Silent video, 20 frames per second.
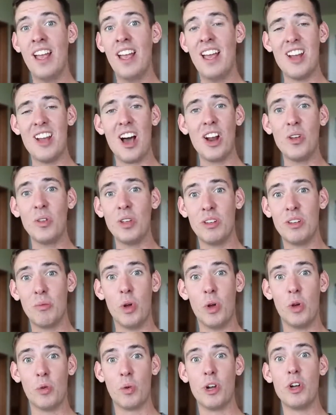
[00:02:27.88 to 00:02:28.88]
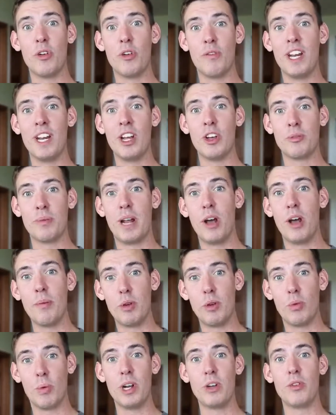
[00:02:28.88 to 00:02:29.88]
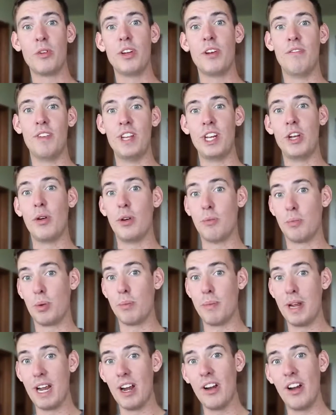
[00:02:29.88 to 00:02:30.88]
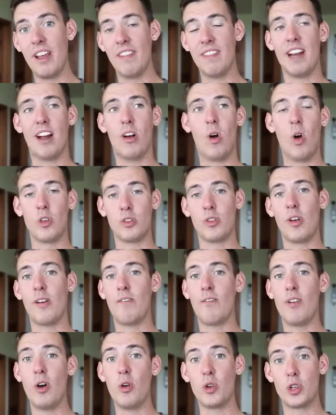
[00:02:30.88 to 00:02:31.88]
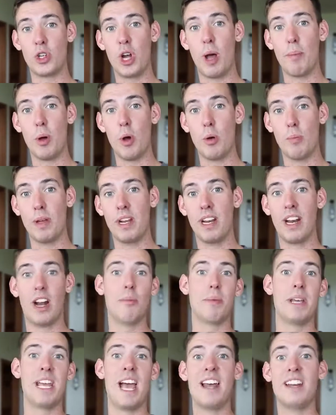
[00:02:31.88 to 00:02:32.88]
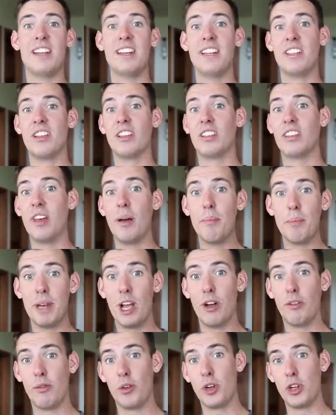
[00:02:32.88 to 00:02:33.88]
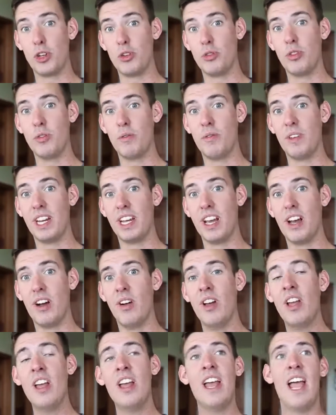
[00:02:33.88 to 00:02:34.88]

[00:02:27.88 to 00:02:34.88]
Not only will it render videos, but I'll be rendering a video in Premiere and then I'll also have Photoshop open and I'll be editing the thumbnail for a YouTube video.